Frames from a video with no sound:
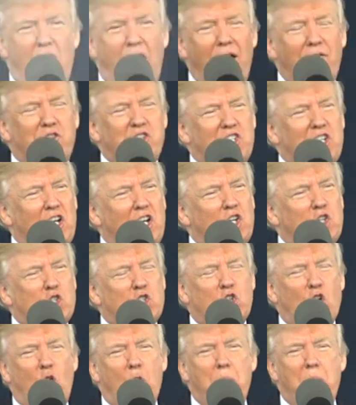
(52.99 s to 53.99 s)
I've seen
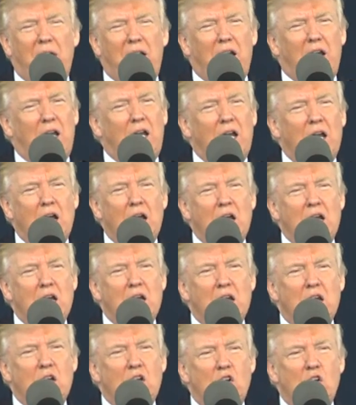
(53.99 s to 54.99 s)
so many
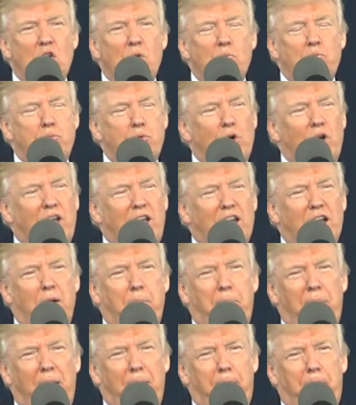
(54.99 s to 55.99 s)

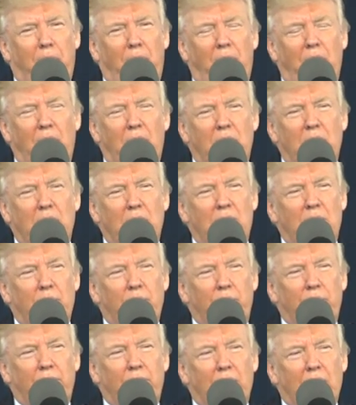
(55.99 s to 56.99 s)
brilliant people.
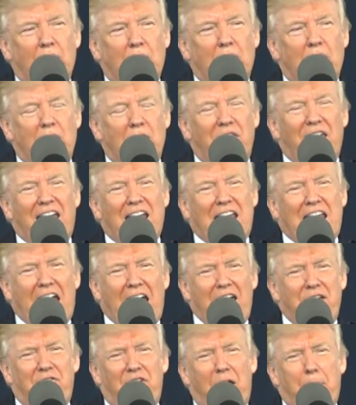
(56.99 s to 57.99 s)
They
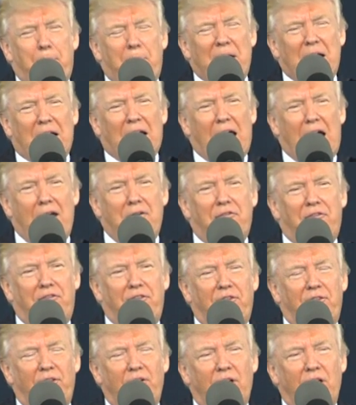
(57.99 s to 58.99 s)
gave up in
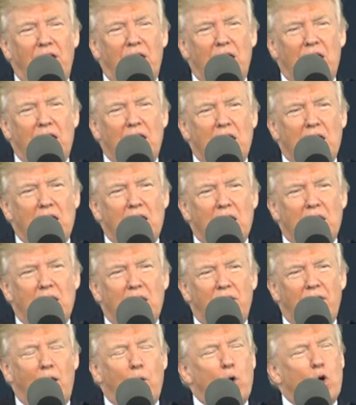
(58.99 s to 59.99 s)
life.
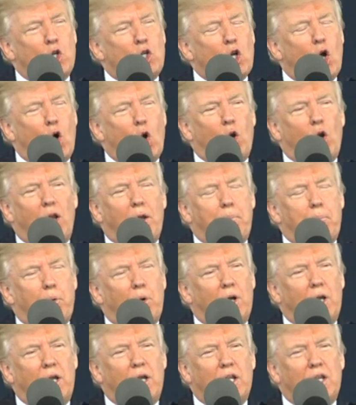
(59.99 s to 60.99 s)
They were totally
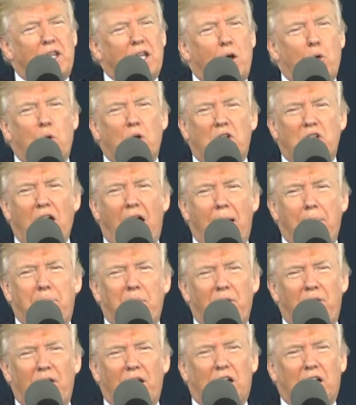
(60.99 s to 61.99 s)
brilliant. They were top
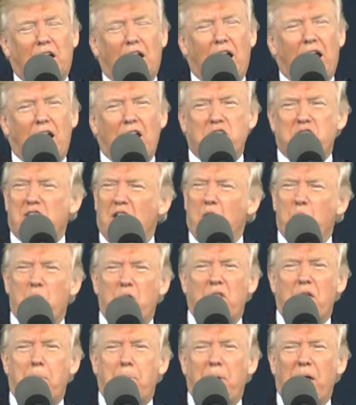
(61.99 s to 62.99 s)
of their class. They
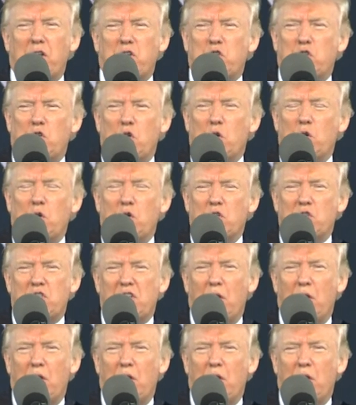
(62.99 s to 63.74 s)
were the best students.